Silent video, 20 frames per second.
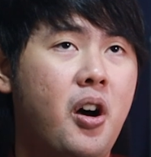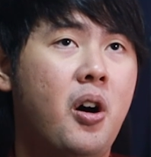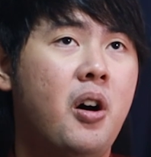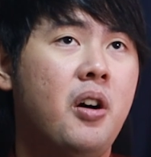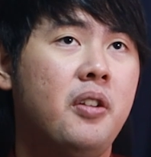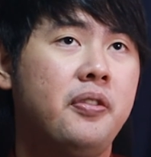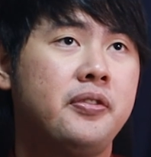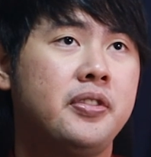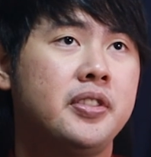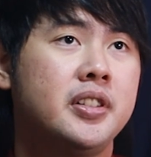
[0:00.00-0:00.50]

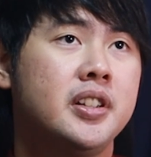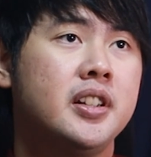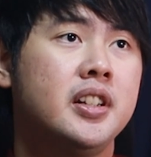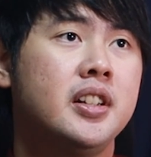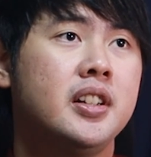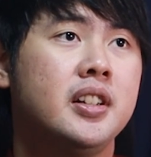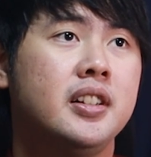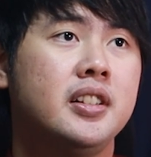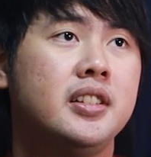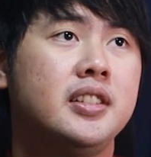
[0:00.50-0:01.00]
off
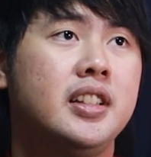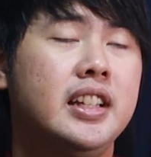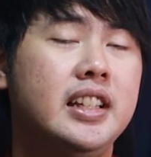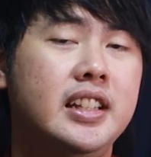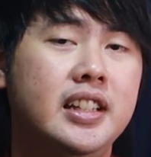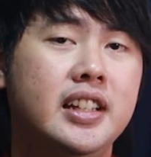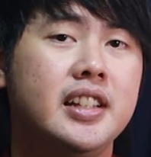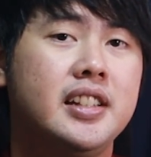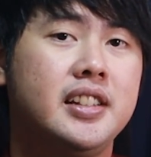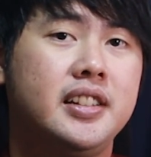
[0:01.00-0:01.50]
the
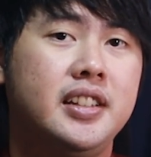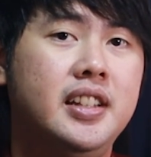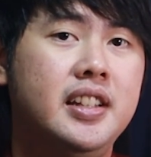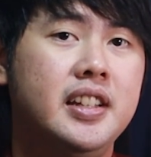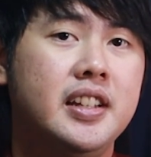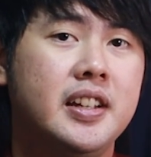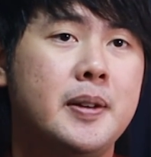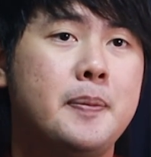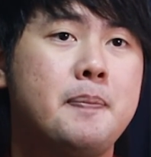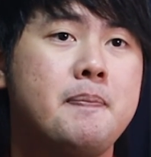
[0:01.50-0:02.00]

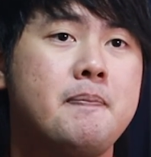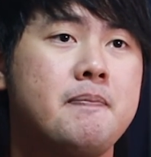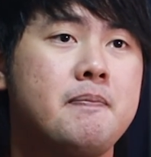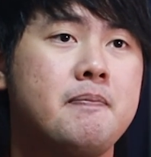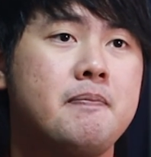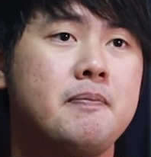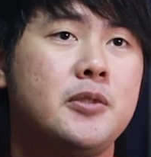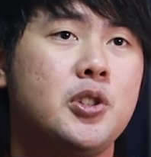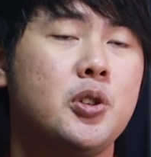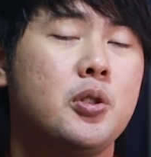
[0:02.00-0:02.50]
EST,
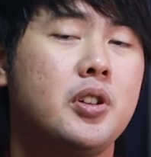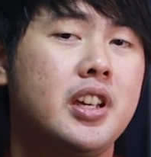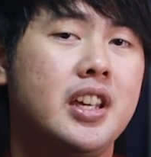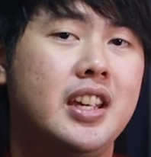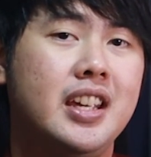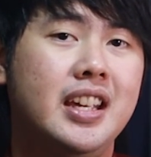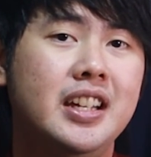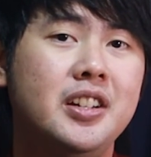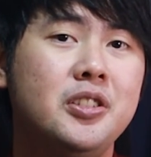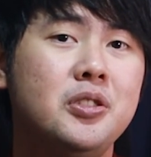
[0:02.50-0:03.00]
so
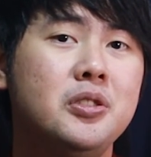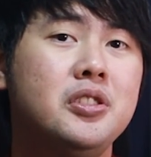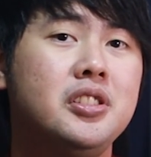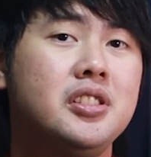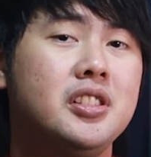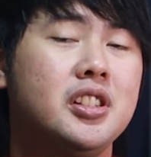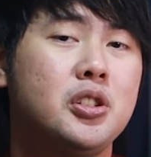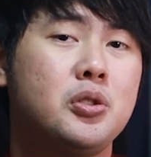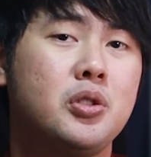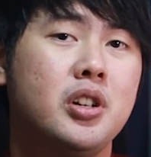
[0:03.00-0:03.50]

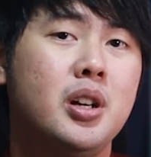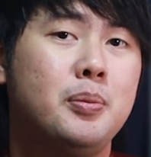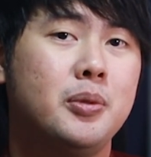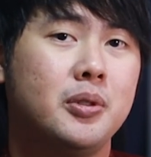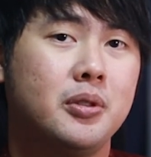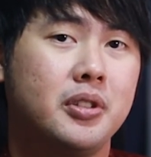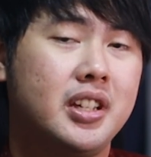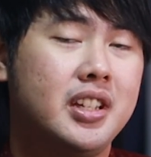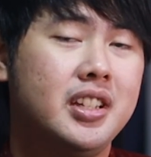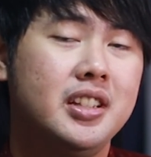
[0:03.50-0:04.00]
kills the
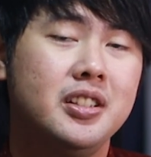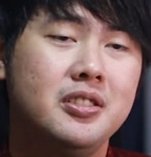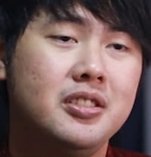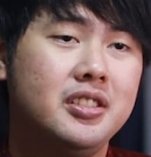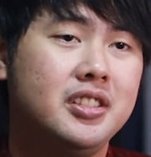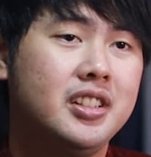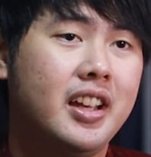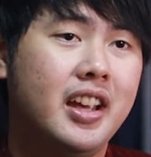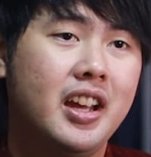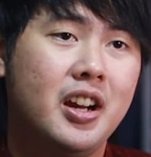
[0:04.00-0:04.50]
treble,
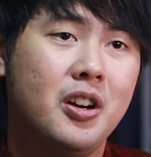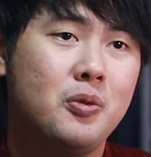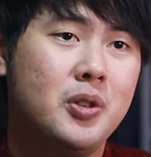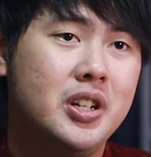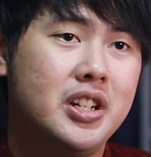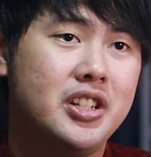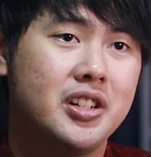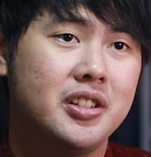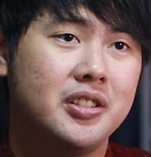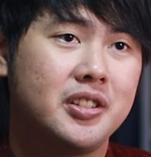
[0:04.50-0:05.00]
kills the air
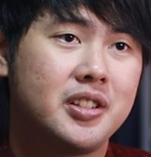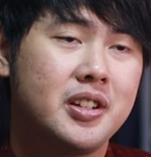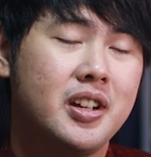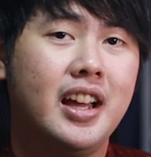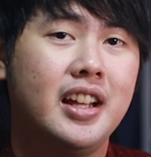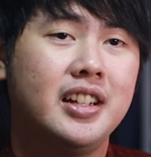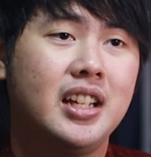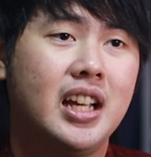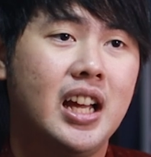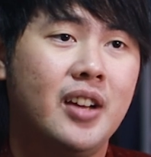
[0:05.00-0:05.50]
region,
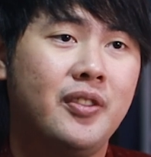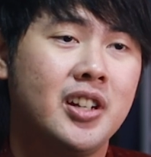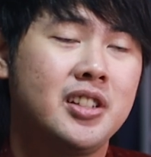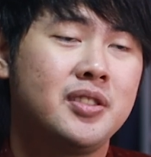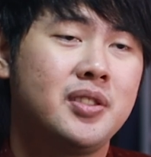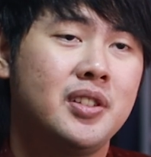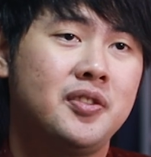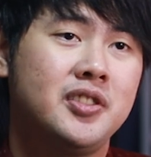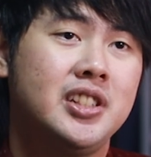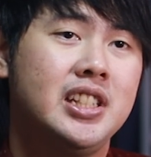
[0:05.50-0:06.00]
and the
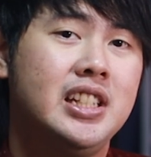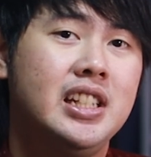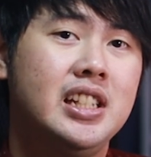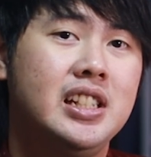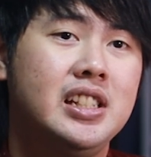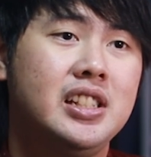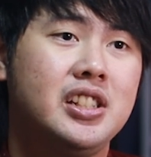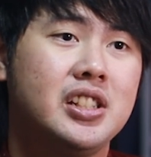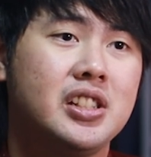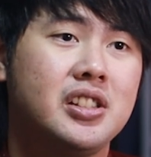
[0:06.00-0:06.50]

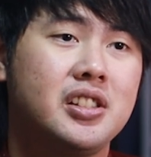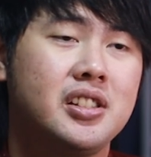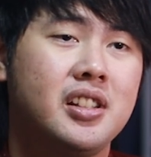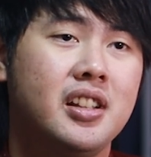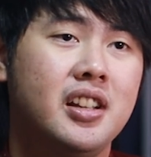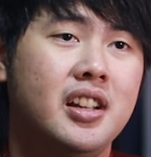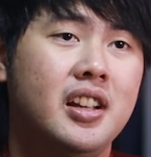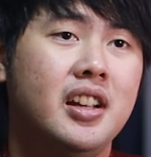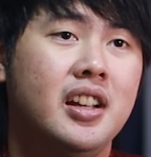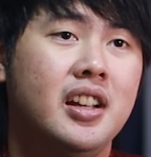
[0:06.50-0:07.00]
FX15 just